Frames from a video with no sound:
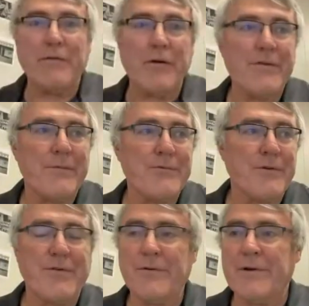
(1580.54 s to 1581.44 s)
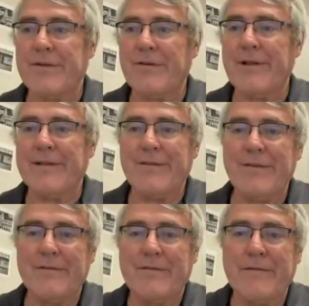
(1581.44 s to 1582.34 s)
first. I'm sure Stuart has a lot to
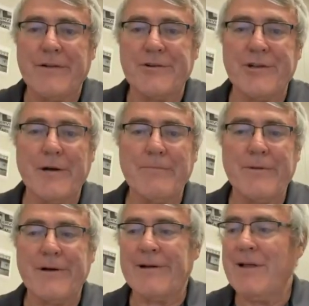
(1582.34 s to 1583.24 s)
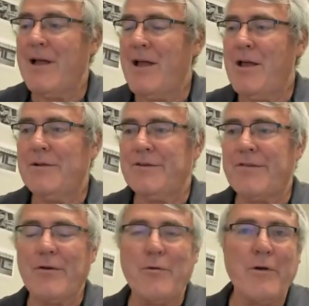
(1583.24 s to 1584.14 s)
finish it up. Uh, just
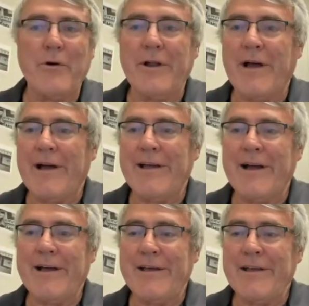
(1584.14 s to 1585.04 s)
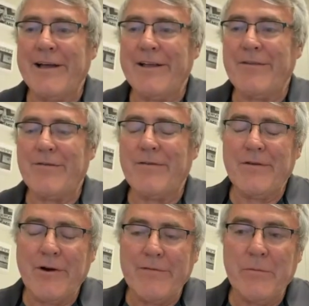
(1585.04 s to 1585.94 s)
a quick one. I, I, uh, it's
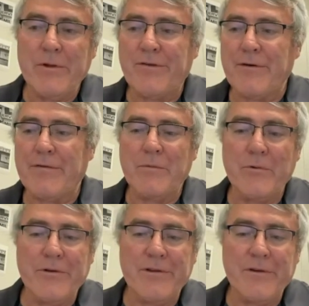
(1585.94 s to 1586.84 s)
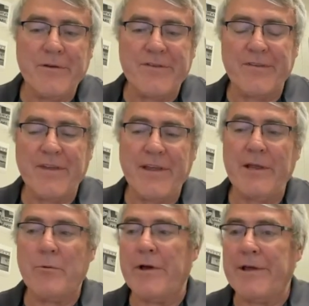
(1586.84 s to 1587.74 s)
Harvey Milk served aboard the U.S.
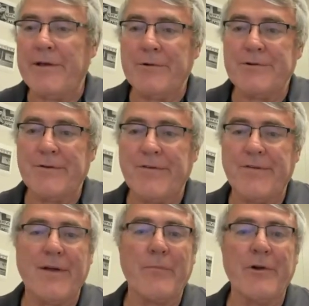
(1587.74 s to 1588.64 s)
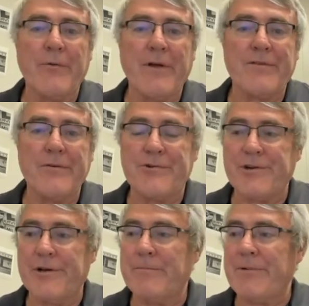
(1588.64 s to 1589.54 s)
Kittiwake, which submarine rescue
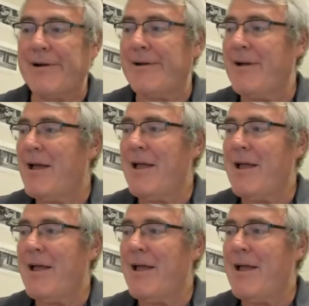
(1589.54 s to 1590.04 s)
ship. Uh,